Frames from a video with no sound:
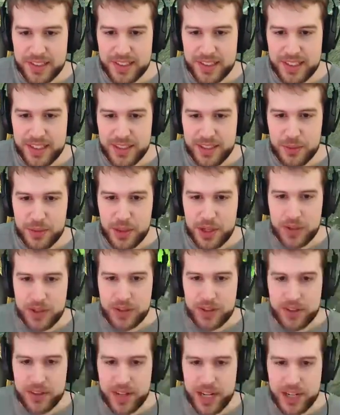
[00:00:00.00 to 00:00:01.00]
And these
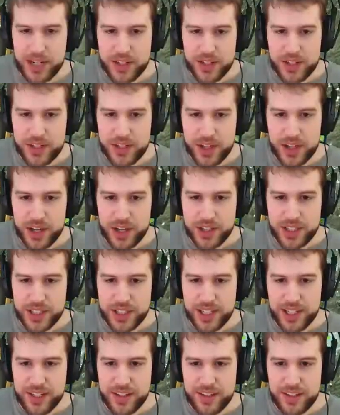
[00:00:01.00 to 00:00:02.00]
Wildwood Rangers charging
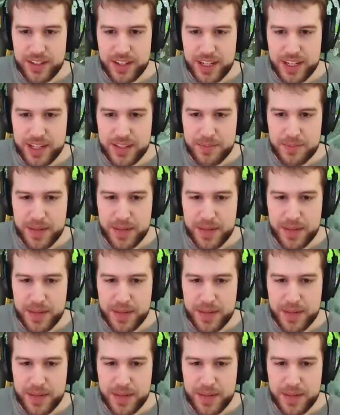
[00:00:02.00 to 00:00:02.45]
into these